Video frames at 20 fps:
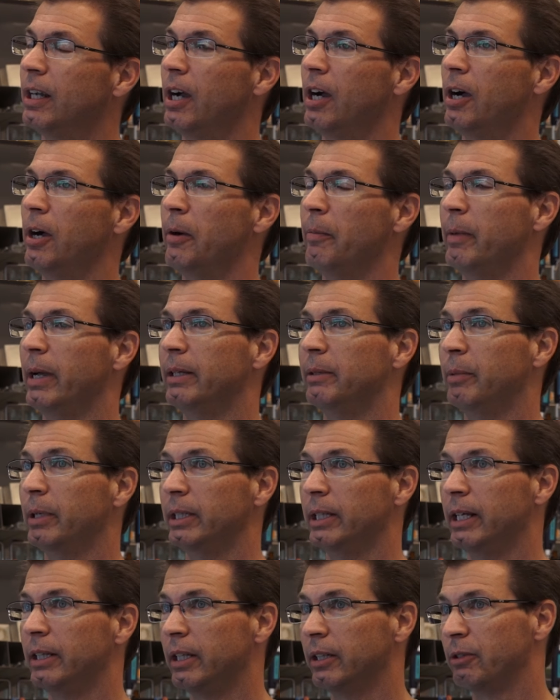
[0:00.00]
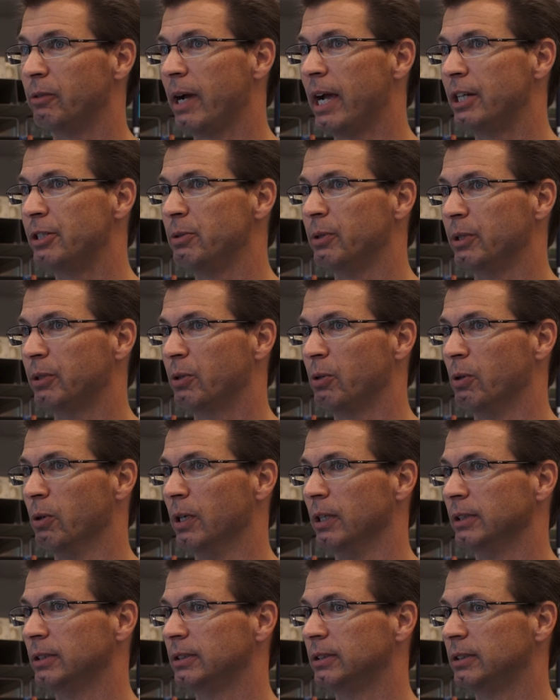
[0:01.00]
But in the graduate
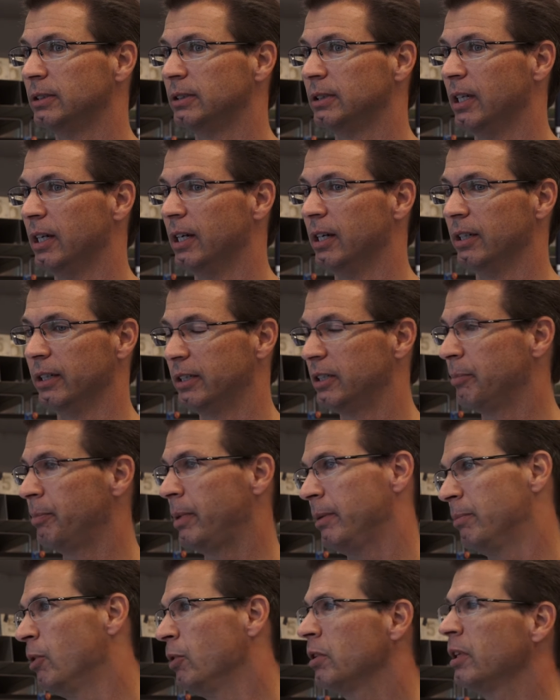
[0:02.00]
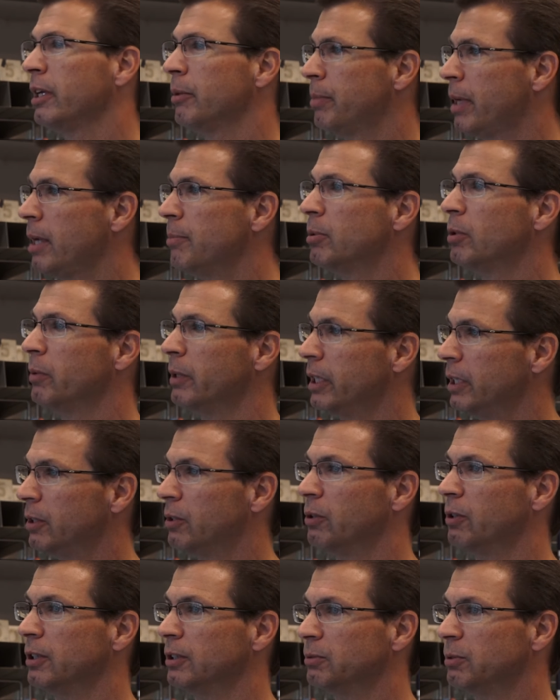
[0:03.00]
course, it's mostly a paper reading
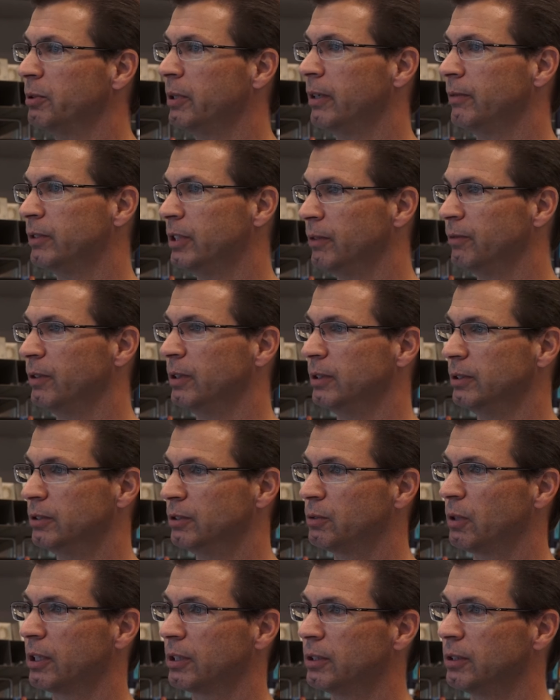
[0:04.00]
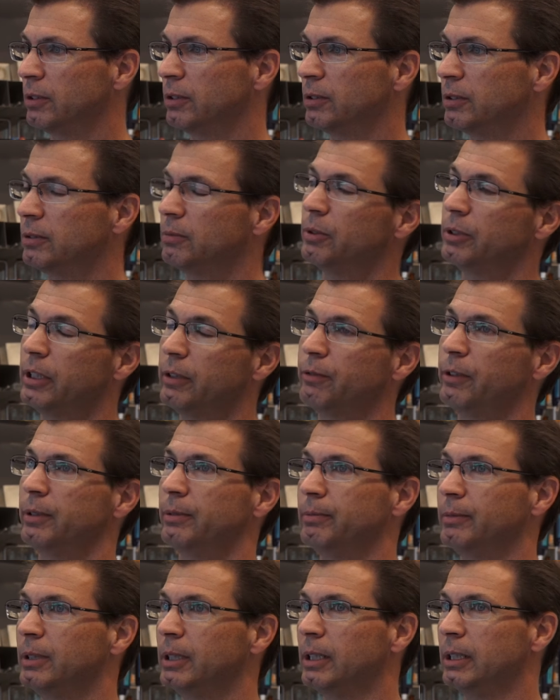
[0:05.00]
course where we have different instructors, well,
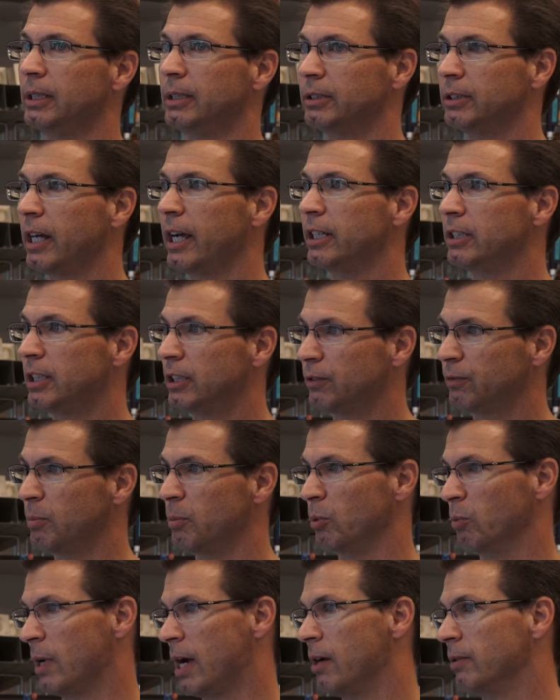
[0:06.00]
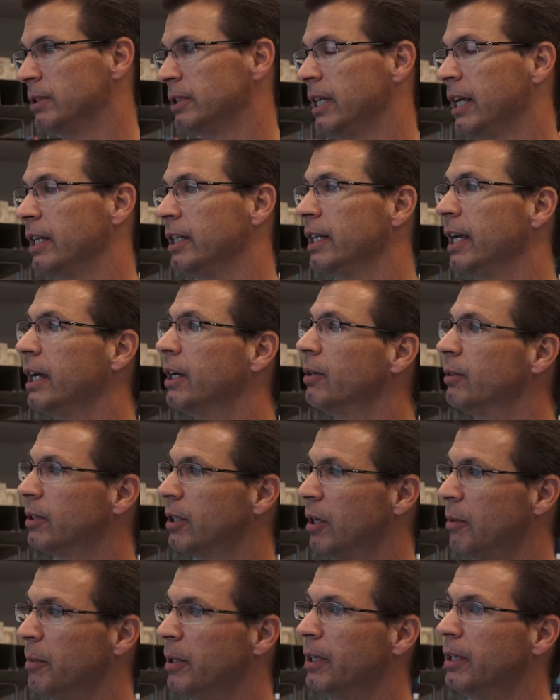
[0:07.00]
different scientists from around San Diego
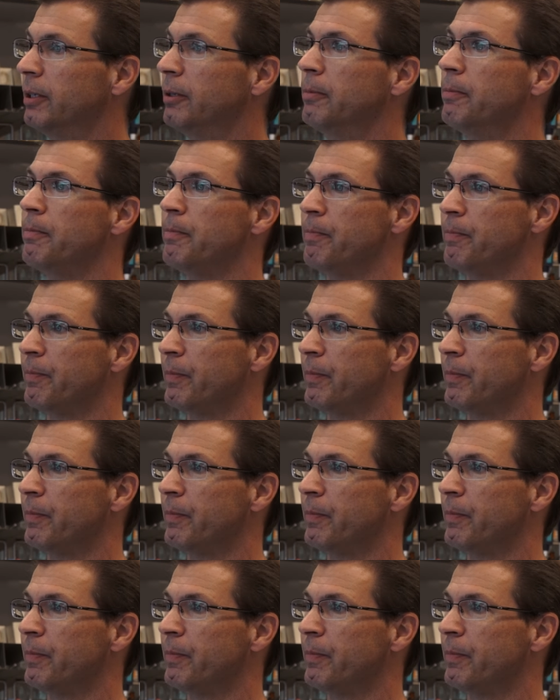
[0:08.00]
come in,